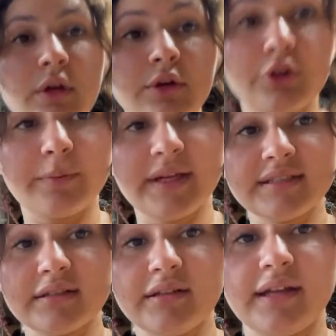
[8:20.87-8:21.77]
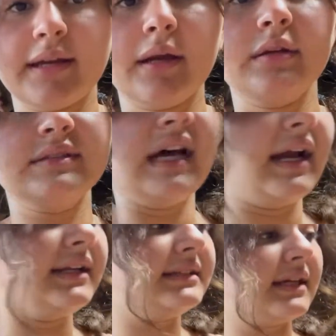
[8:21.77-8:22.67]
They're basically like
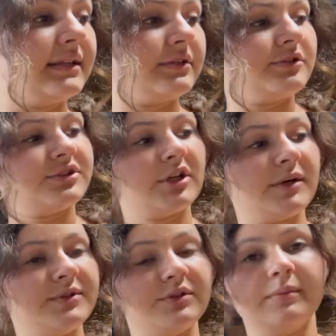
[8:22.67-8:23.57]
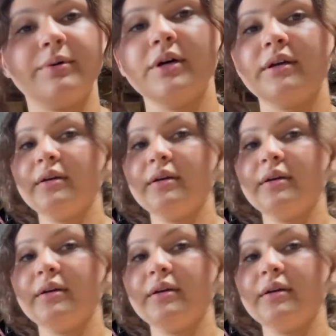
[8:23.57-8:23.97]
tiny little stirrups you can put